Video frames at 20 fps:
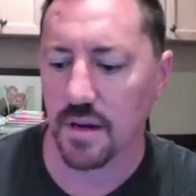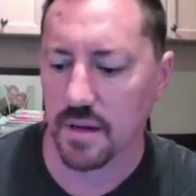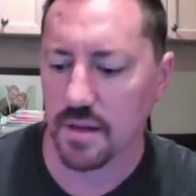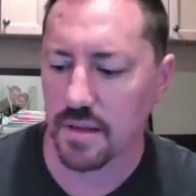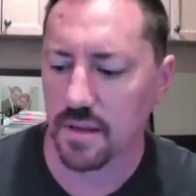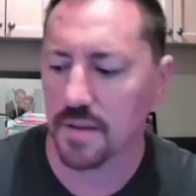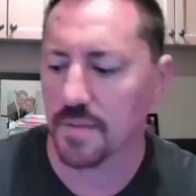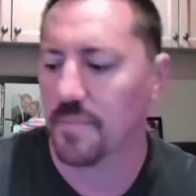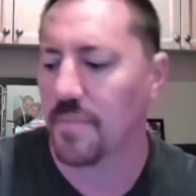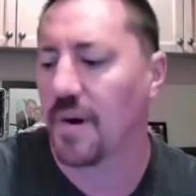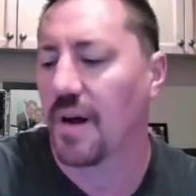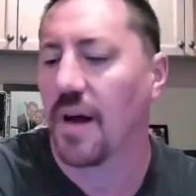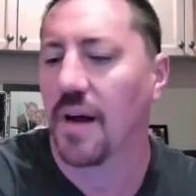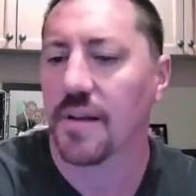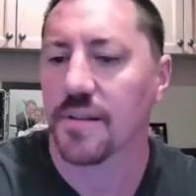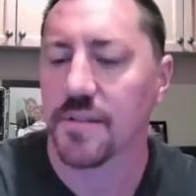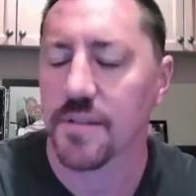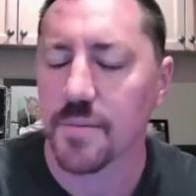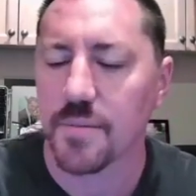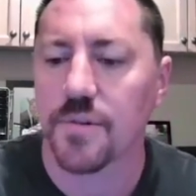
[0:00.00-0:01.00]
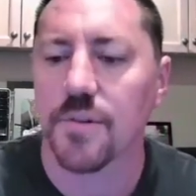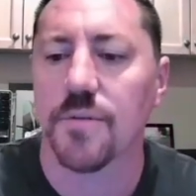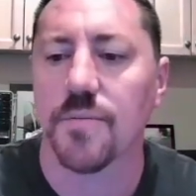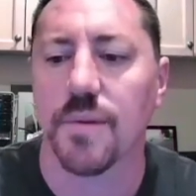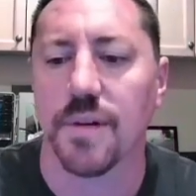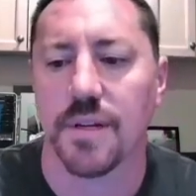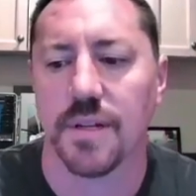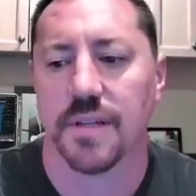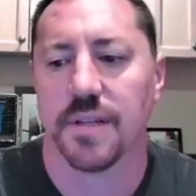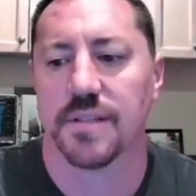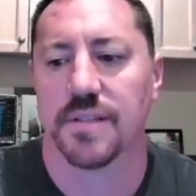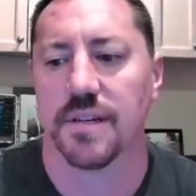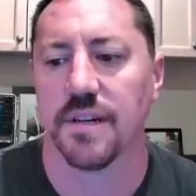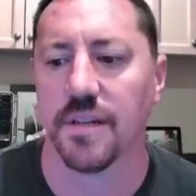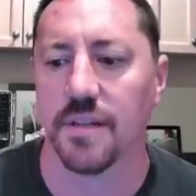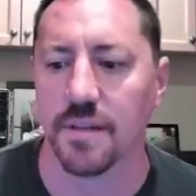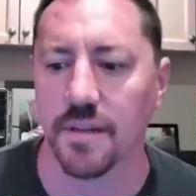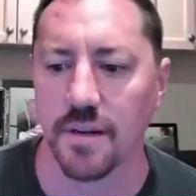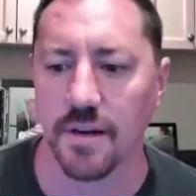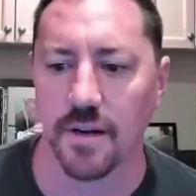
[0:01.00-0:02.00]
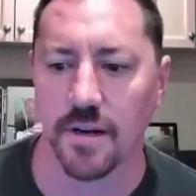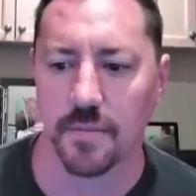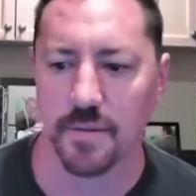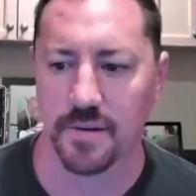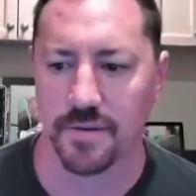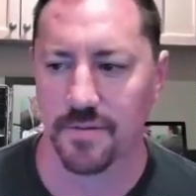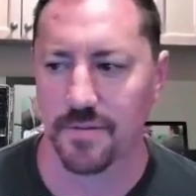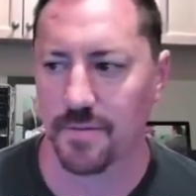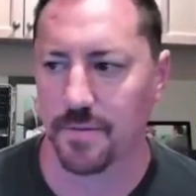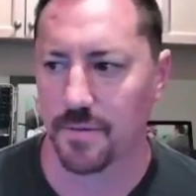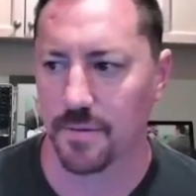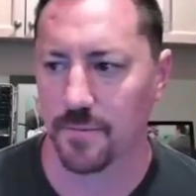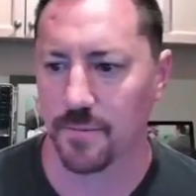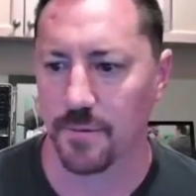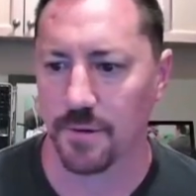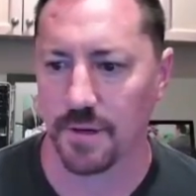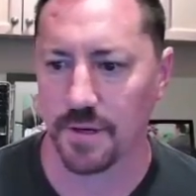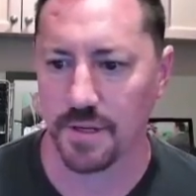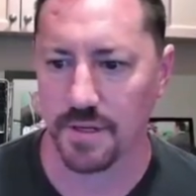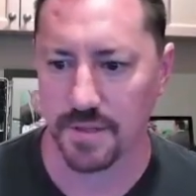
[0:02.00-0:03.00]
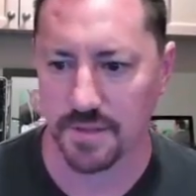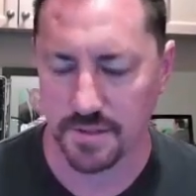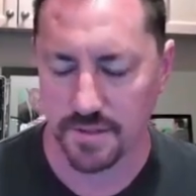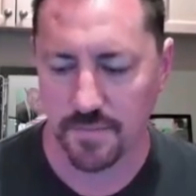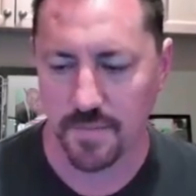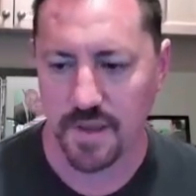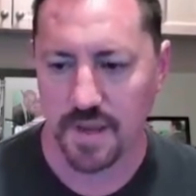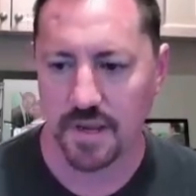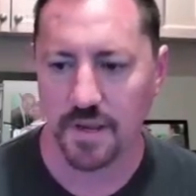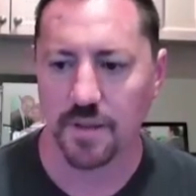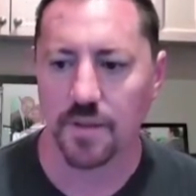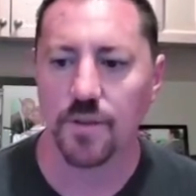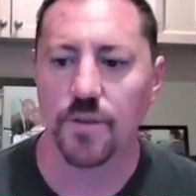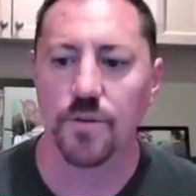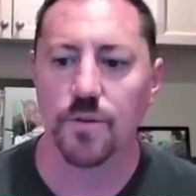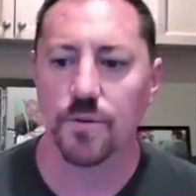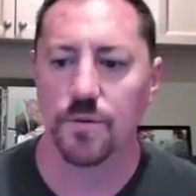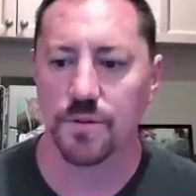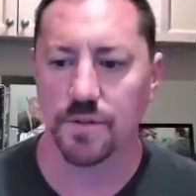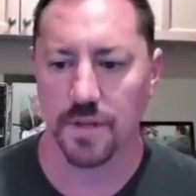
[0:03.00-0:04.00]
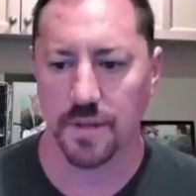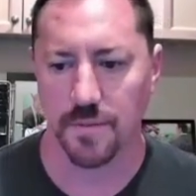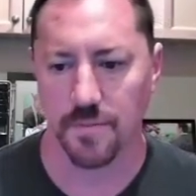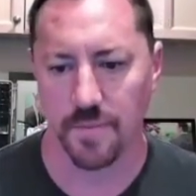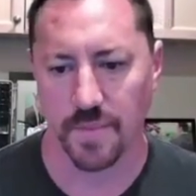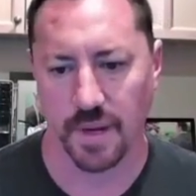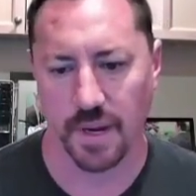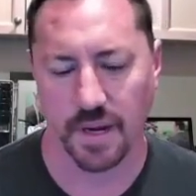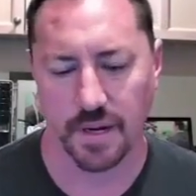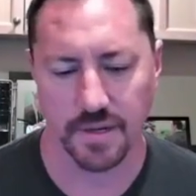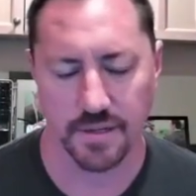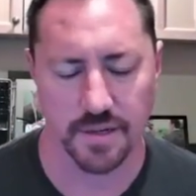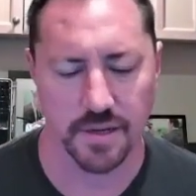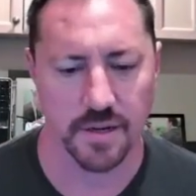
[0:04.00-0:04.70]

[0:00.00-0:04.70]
impossible, but it's uncommon for rookies to make a huge impact.